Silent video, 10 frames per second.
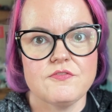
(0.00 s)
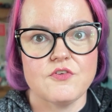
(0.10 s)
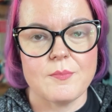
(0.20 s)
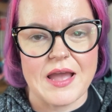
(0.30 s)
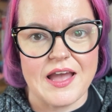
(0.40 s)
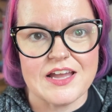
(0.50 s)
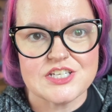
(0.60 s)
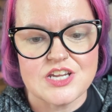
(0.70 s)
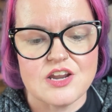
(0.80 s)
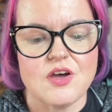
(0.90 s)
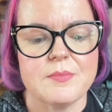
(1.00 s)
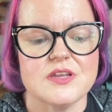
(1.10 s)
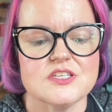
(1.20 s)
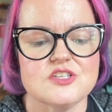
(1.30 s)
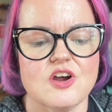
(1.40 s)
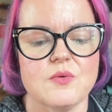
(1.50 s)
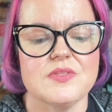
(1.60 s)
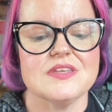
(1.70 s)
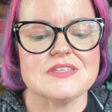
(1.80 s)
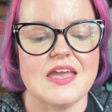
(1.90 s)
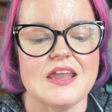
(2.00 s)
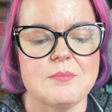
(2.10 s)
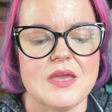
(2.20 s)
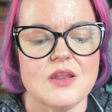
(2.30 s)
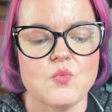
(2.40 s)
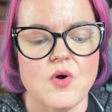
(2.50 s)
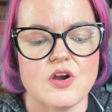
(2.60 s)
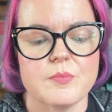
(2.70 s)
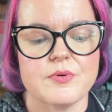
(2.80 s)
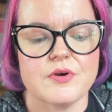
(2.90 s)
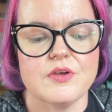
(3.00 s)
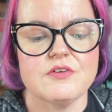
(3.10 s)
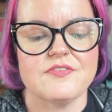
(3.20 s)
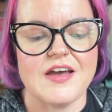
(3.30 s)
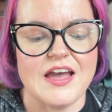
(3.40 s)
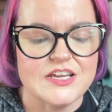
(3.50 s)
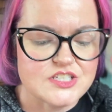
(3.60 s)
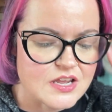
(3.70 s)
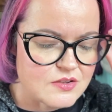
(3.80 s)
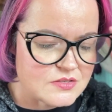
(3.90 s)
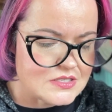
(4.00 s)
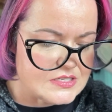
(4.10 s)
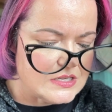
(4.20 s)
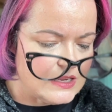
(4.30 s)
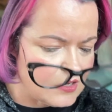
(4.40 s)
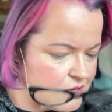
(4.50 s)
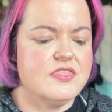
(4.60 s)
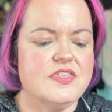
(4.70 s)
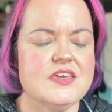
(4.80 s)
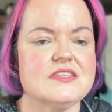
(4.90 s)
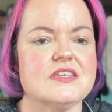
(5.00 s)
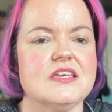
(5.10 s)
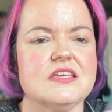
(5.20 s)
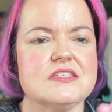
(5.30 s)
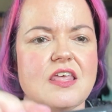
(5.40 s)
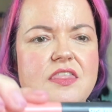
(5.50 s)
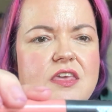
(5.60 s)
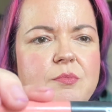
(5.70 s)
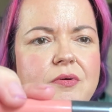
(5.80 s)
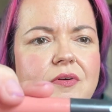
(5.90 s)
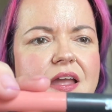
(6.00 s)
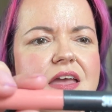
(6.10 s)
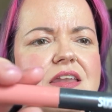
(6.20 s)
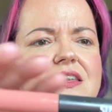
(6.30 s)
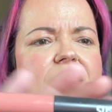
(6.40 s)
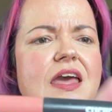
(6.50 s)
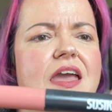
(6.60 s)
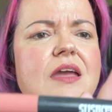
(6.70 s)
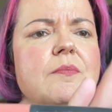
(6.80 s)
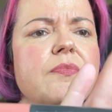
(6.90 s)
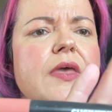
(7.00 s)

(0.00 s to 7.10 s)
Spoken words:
For my eyeshadow, I'm going to start with this animated waterproof eyeshadow stick. This is the brand name.